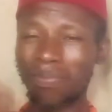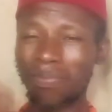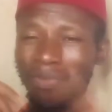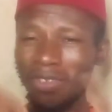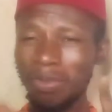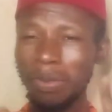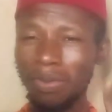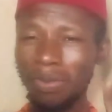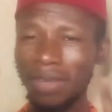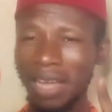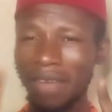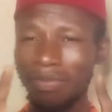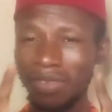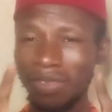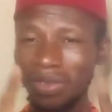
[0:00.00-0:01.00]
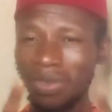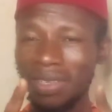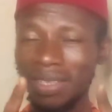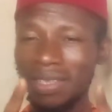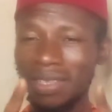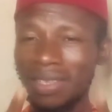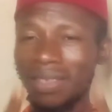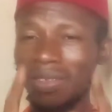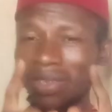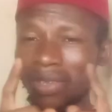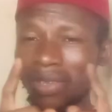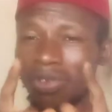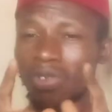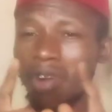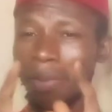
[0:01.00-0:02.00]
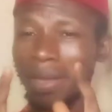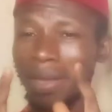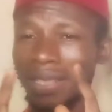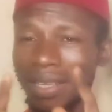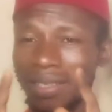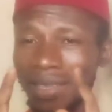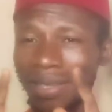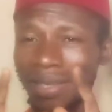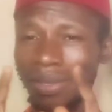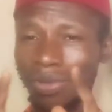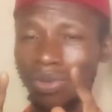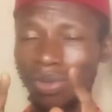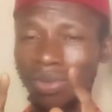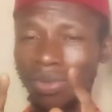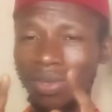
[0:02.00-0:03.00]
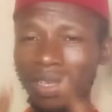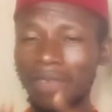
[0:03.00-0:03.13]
most people that have been using this, you should come out and say the truth.